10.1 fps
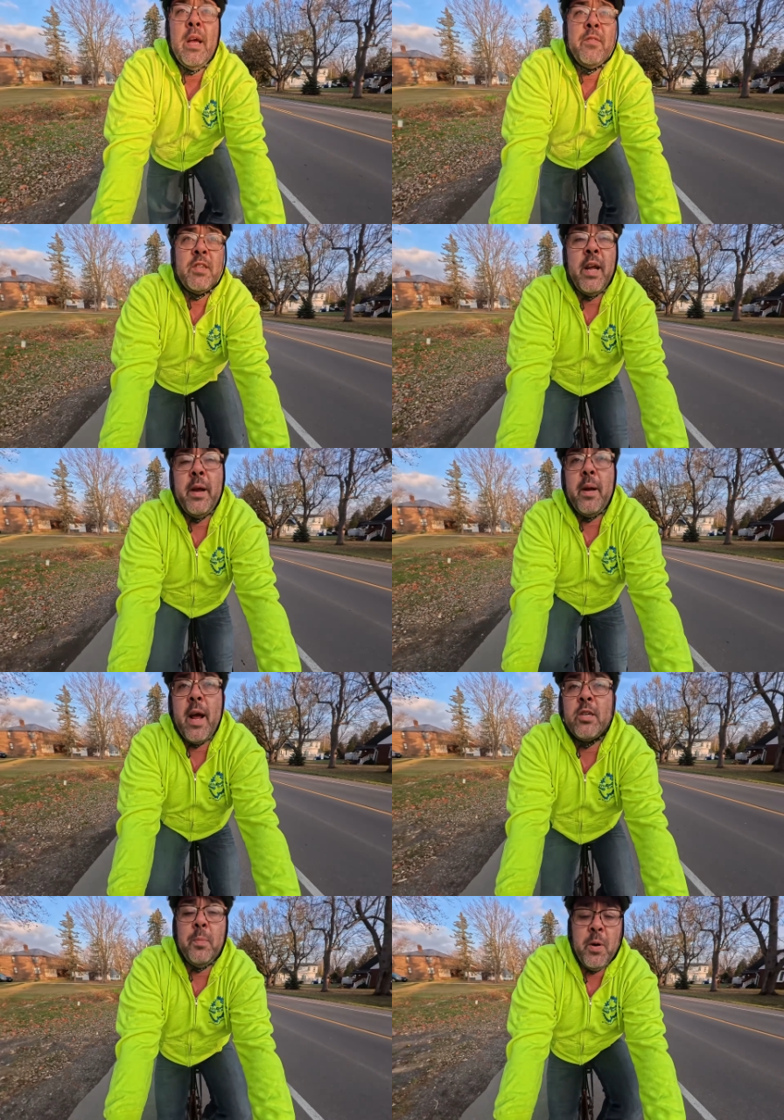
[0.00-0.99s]
if State
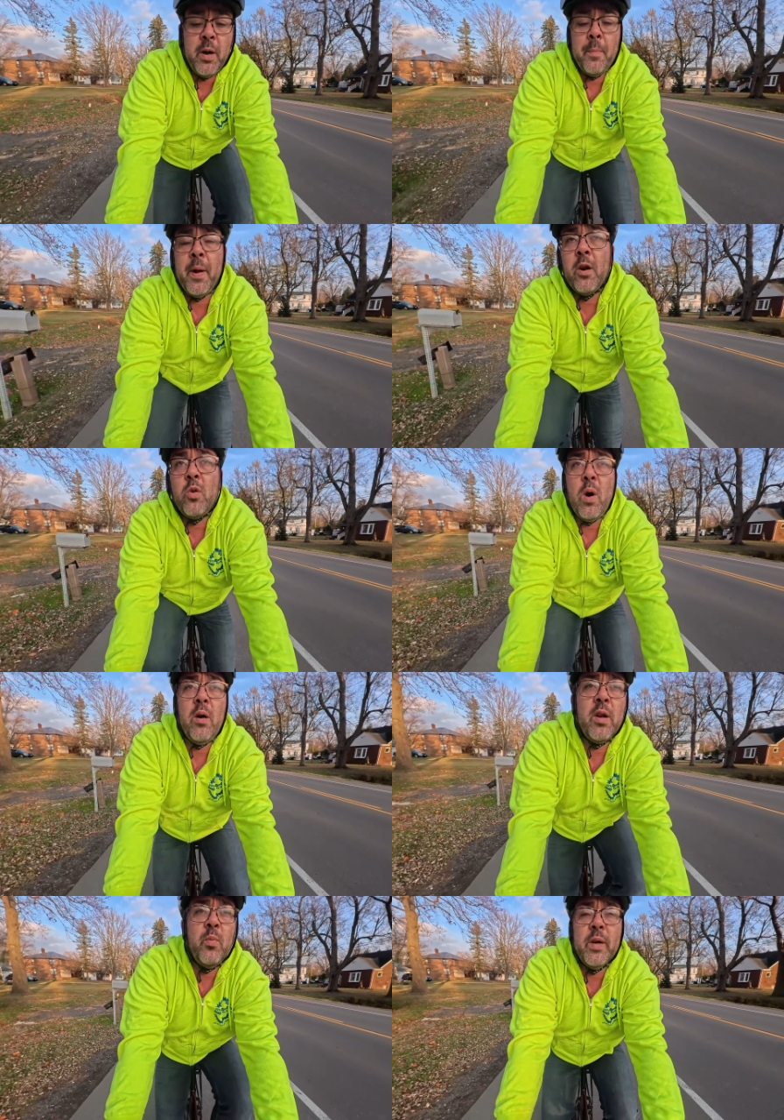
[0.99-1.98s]
actually put a better
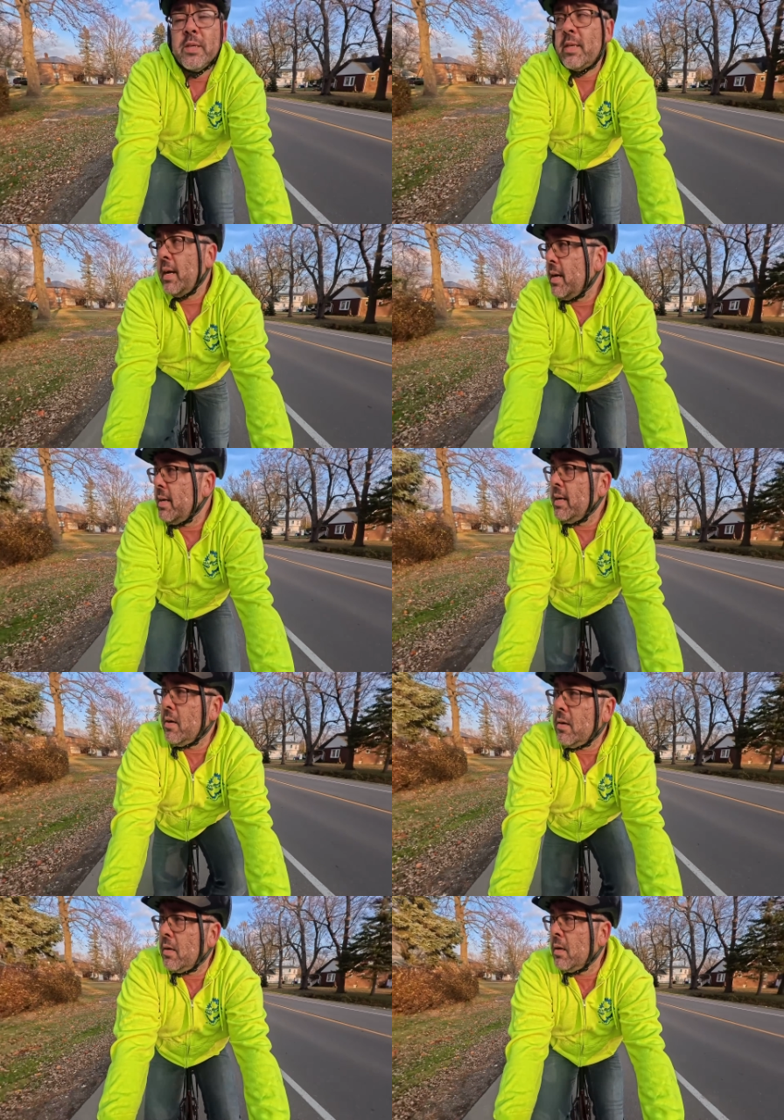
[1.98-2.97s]
quality wheel set on
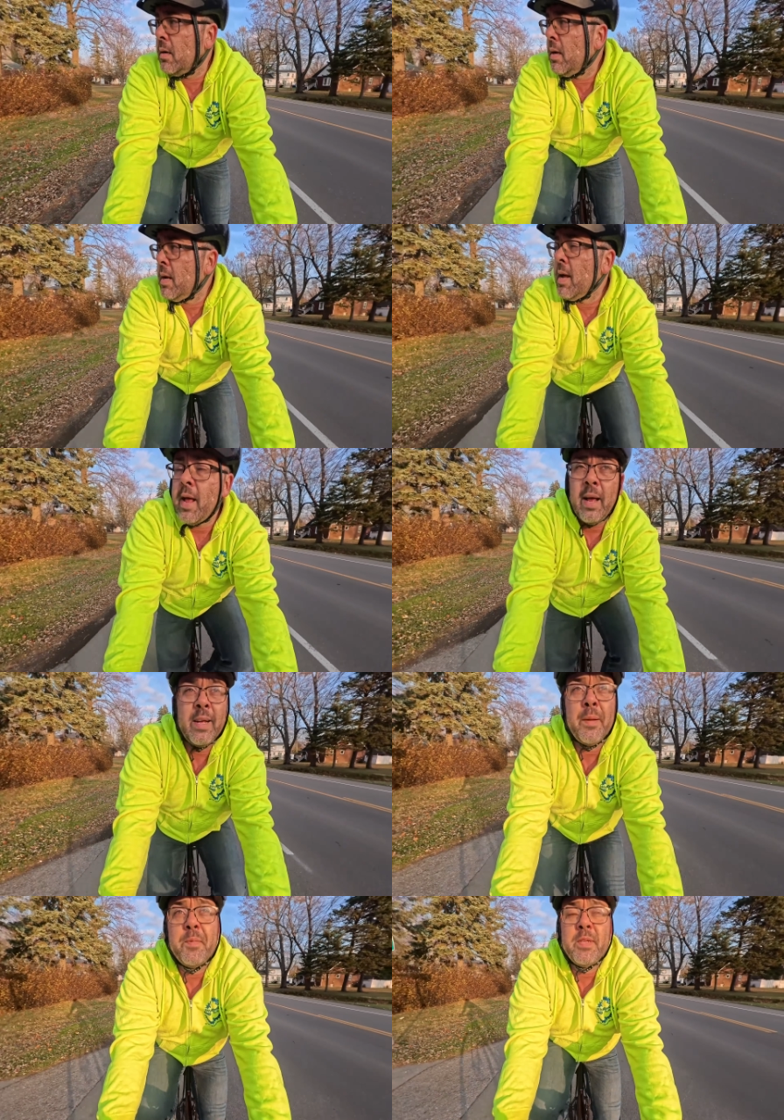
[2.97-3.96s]
here
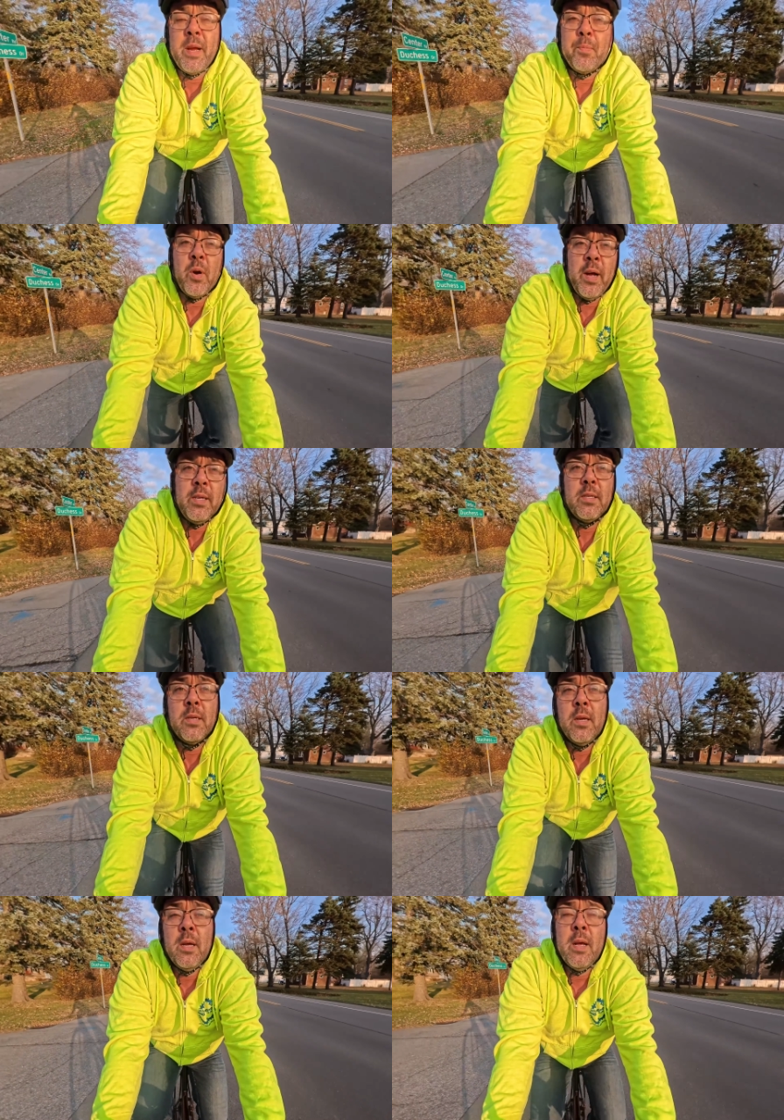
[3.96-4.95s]
and kept the same
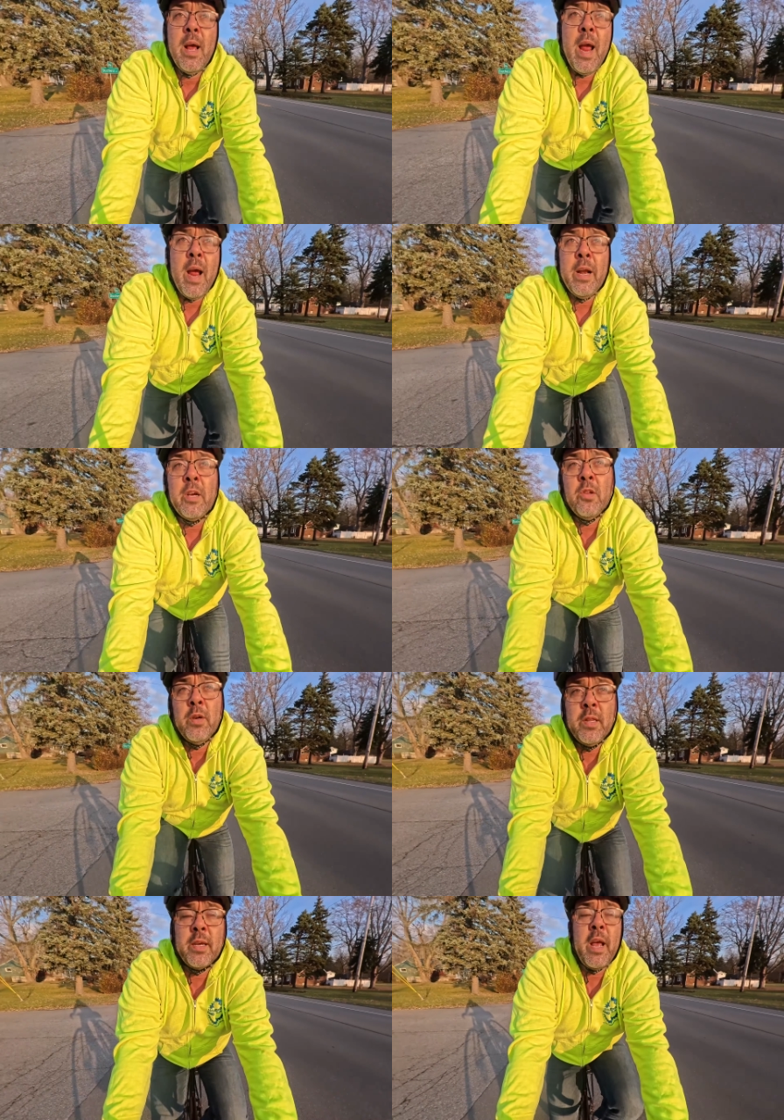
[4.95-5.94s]
price and
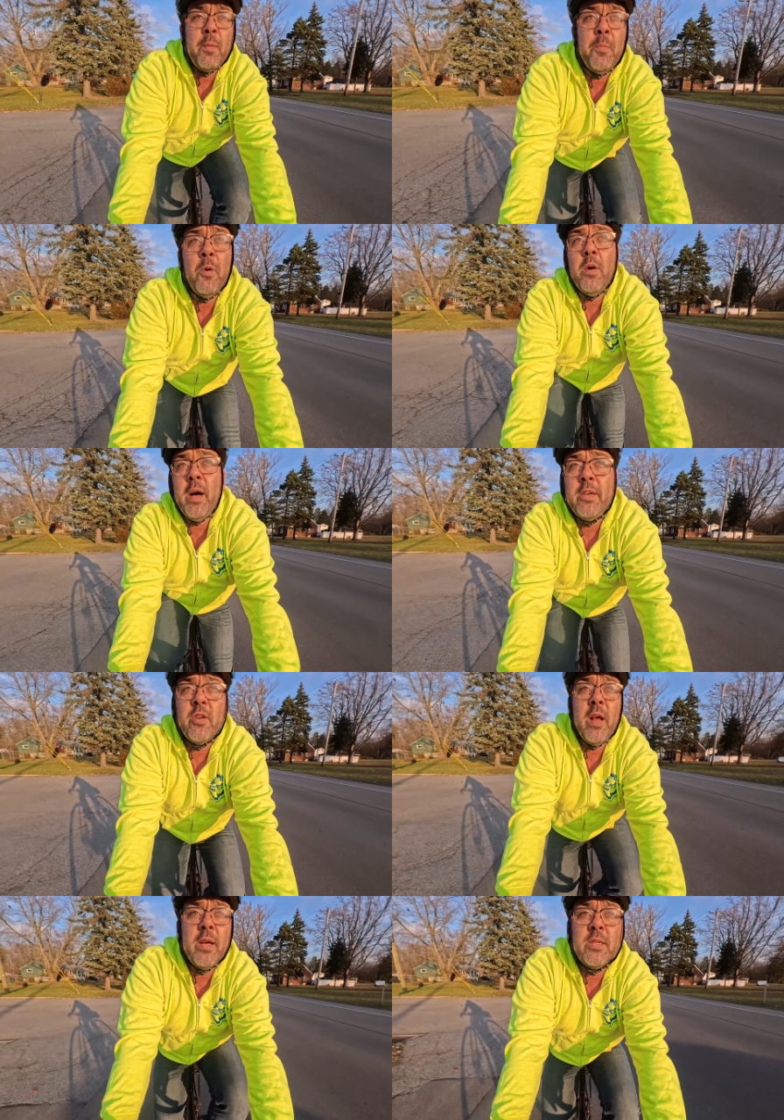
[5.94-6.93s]
included the cable pull
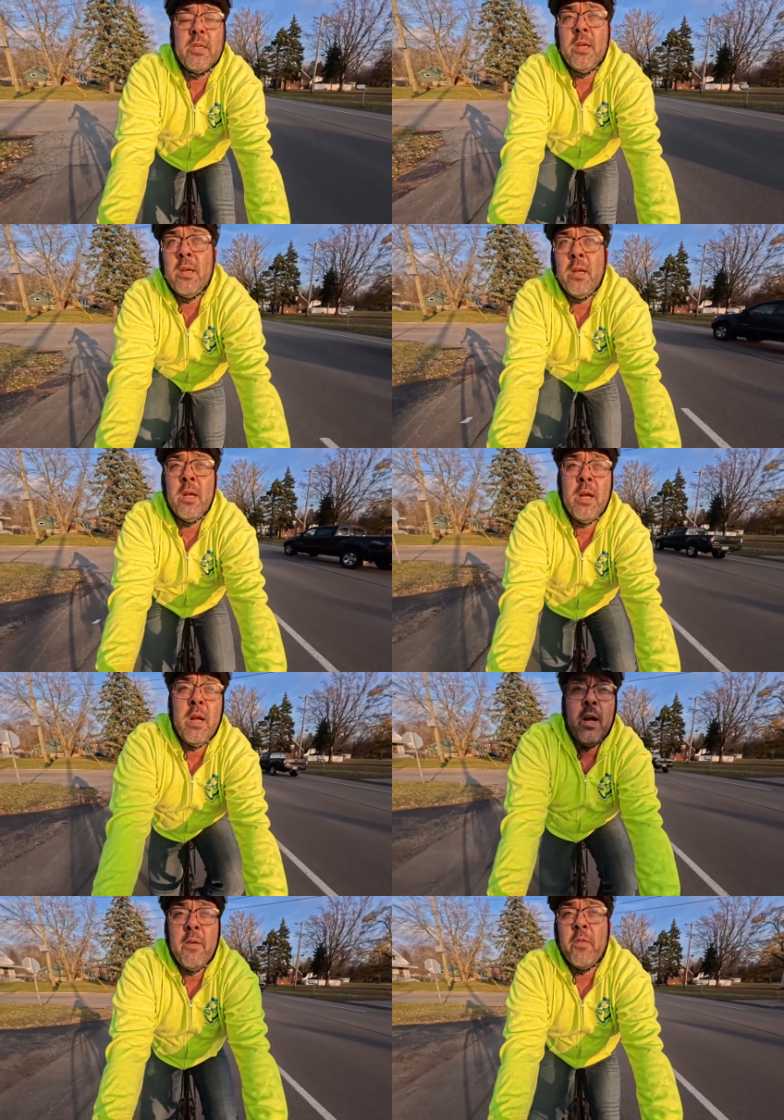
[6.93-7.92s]
hydraulics
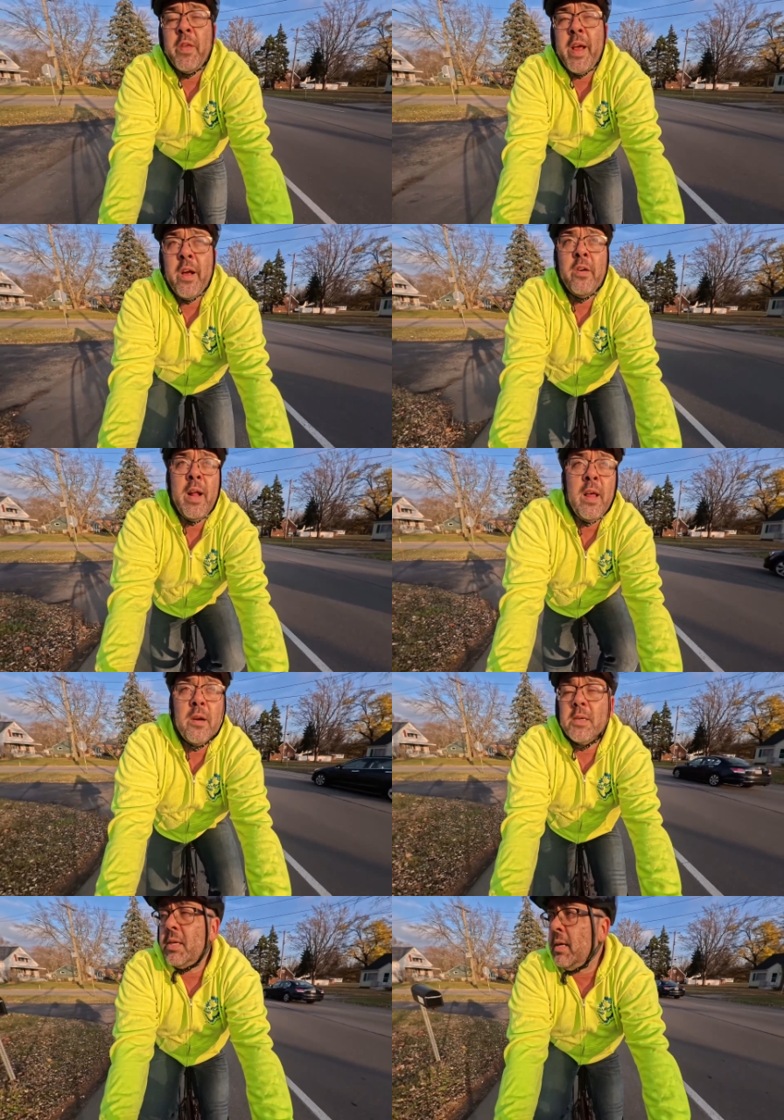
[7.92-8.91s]
for the
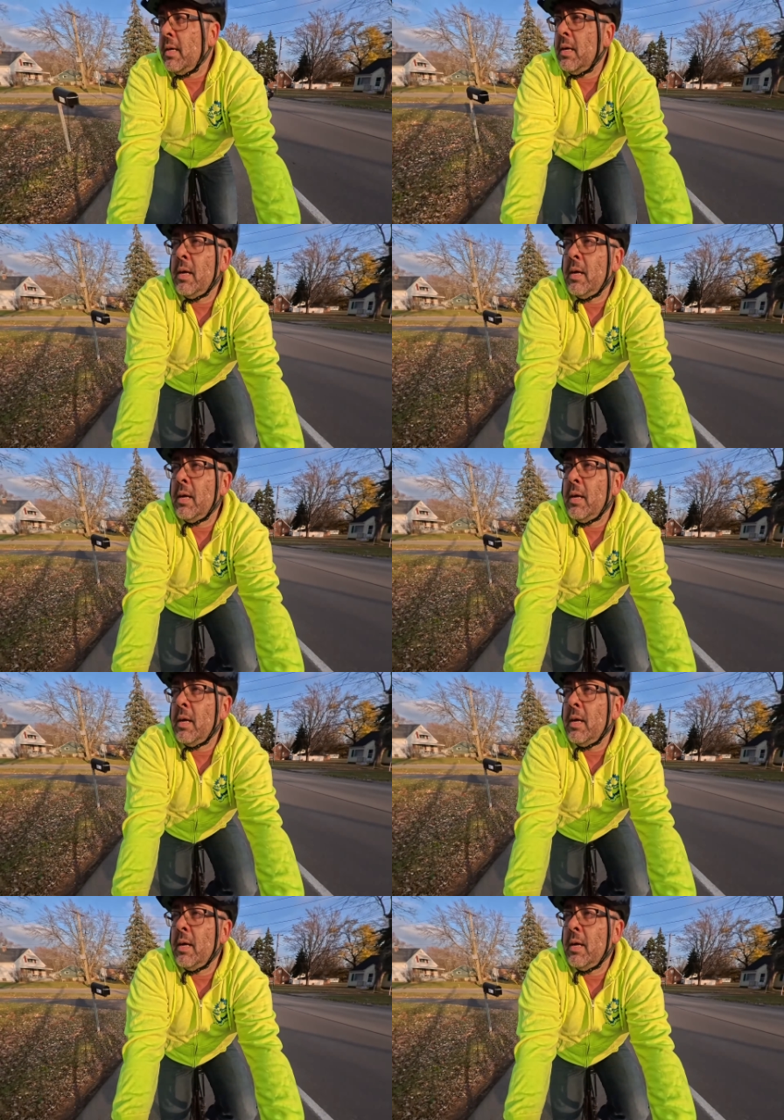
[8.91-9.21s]
$800,